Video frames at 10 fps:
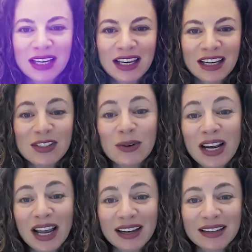And so
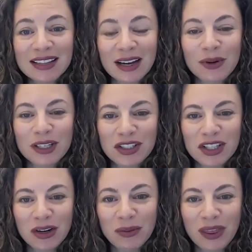next, I want to
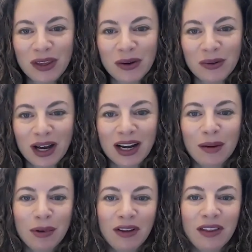share with you a
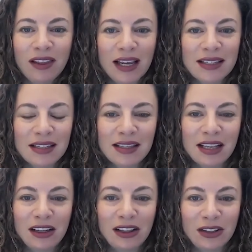couple of the lessons
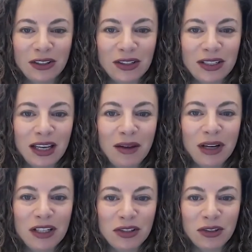that I learned in
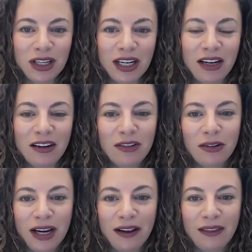my journey of
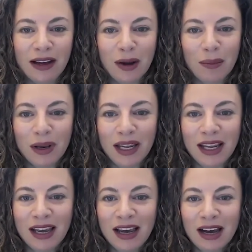creating the company
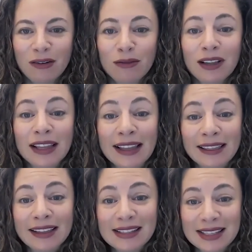and
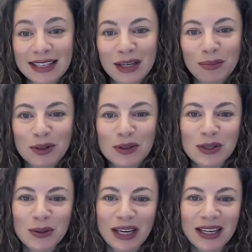relentlessly
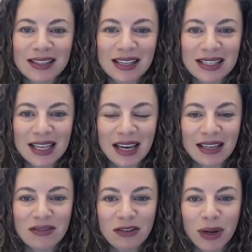pursuing
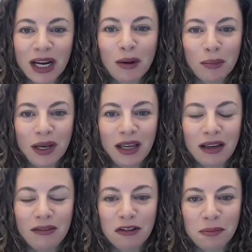success for my company
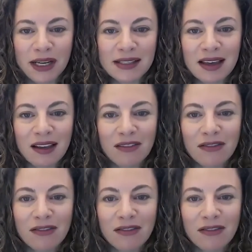and for myself.